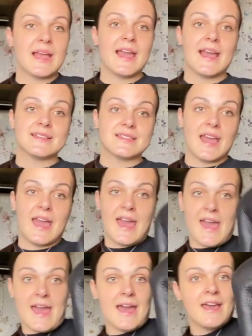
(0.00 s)
is
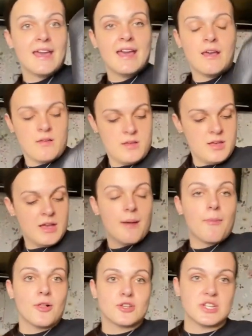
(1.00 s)
a,
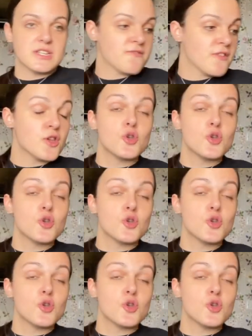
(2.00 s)
apologies for the